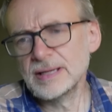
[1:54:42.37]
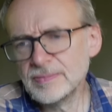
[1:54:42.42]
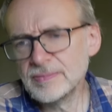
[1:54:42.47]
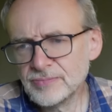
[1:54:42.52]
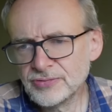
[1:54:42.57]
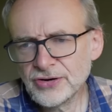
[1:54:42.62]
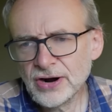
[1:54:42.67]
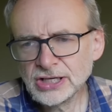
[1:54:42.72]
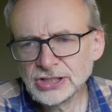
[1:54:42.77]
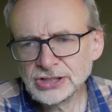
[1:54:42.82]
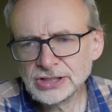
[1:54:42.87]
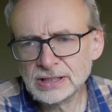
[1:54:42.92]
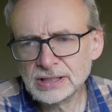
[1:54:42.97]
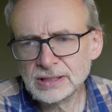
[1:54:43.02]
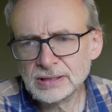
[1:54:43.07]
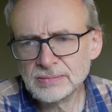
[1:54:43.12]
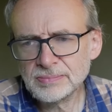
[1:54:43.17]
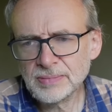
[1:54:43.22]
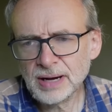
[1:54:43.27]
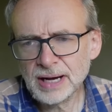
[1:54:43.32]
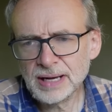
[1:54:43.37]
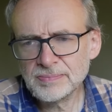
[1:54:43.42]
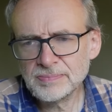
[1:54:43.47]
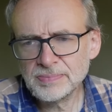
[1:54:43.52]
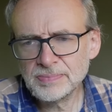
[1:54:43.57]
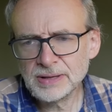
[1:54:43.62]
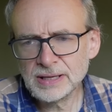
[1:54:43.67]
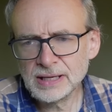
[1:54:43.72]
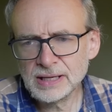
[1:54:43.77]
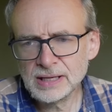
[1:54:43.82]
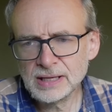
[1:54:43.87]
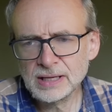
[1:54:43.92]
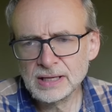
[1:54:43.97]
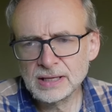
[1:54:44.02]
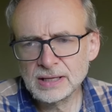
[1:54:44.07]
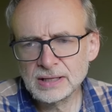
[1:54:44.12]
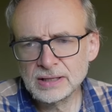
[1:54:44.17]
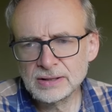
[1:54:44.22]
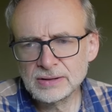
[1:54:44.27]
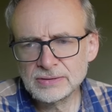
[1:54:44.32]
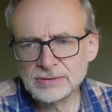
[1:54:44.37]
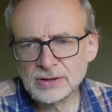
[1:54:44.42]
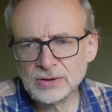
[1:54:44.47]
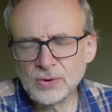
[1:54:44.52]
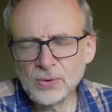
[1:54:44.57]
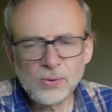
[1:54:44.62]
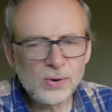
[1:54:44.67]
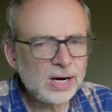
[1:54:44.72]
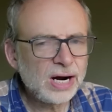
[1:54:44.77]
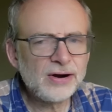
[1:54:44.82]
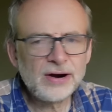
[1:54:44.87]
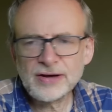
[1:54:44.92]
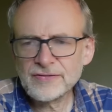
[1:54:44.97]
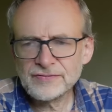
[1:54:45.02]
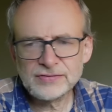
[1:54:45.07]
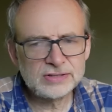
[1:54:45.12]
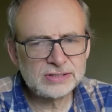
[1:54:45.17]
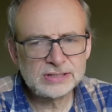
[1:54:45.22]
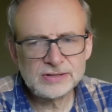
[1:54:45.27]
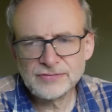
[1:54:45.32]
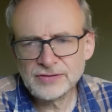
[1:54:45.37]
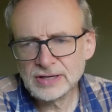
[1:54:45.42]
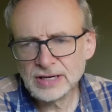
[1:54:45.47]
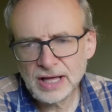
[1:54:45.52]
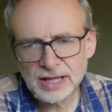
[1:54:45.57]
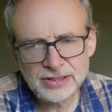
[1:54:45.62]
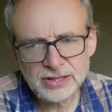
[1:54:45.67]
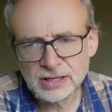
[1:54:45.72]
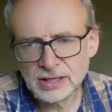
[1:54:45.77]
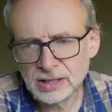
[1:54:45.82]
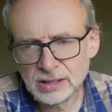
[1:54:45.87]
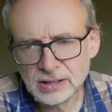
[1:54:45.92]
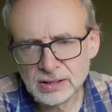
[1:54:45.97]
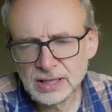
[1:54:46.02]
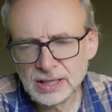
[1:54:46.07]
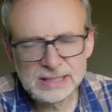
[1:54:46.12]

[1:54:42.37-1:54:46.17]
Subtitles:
impression might be that all our efforts are for nothing.